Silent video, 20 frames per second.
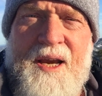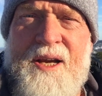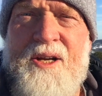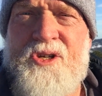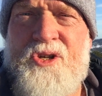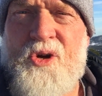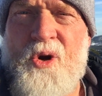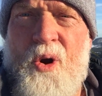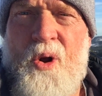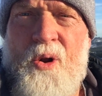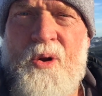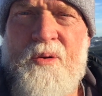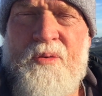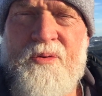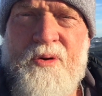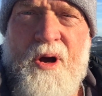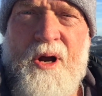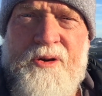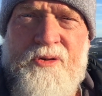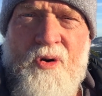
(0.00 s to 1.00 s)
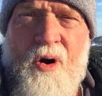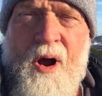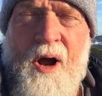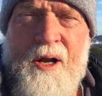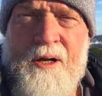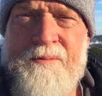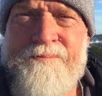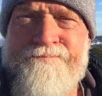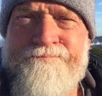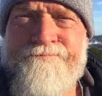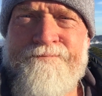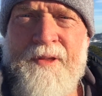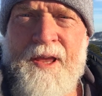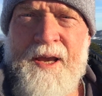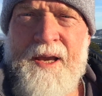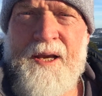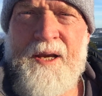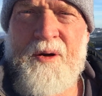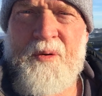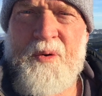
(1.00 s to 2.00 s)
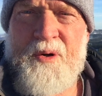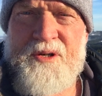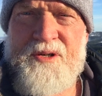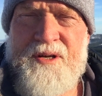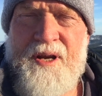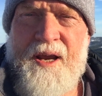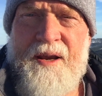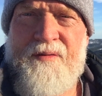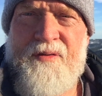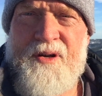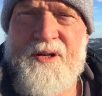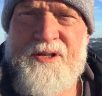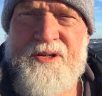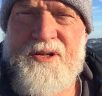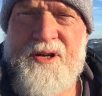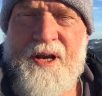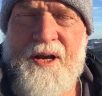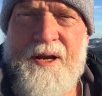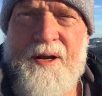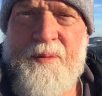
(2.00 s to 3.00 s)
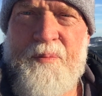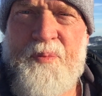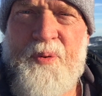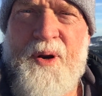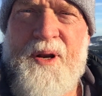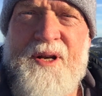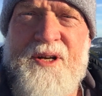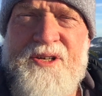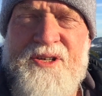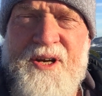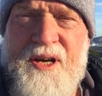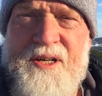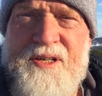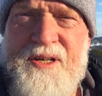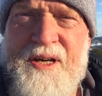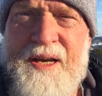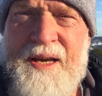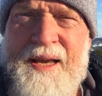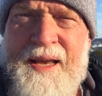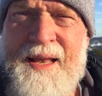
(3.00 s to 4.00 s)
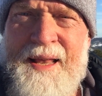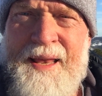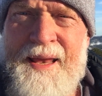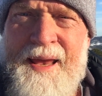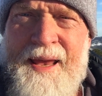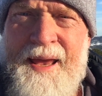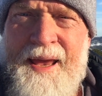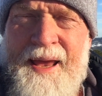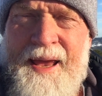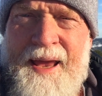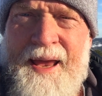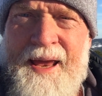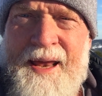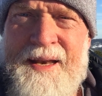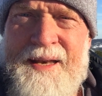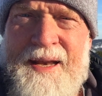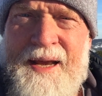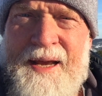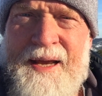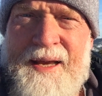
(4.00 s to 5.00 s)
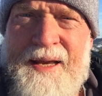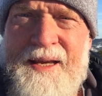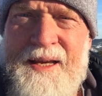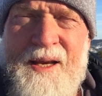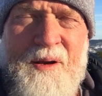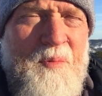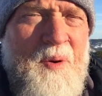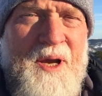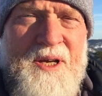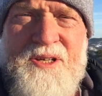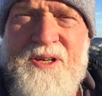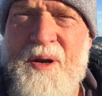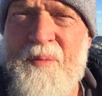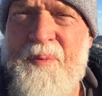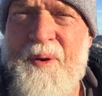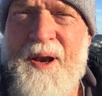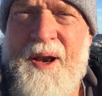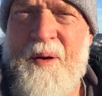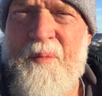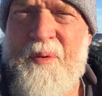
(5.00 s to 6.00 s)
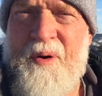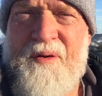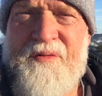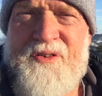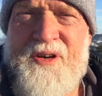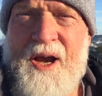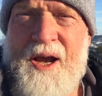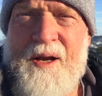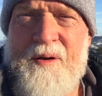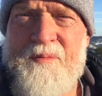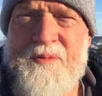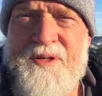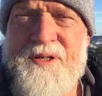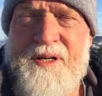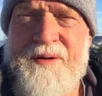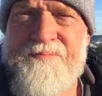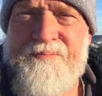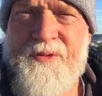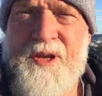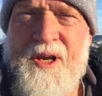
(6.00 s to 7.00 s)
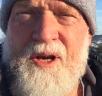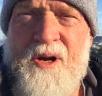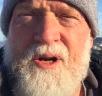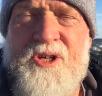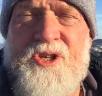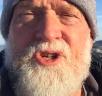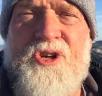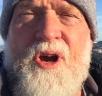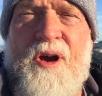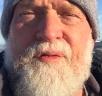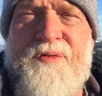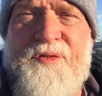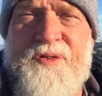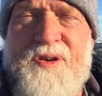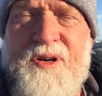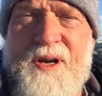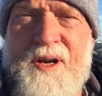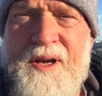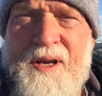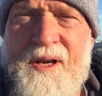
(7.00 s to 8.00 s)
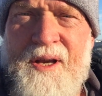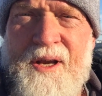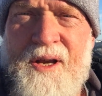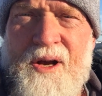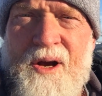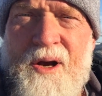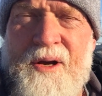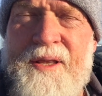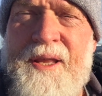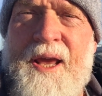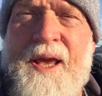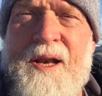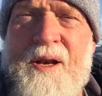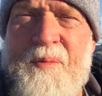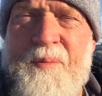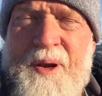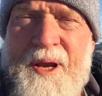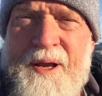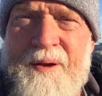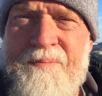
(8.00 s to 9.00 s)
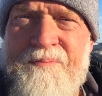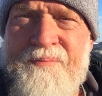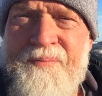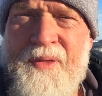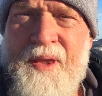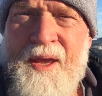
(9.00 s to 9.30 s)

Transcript: King Saul got wrong. He was David's uh, predecessor, and uh, he messed up a number of times. He got soft on the enemy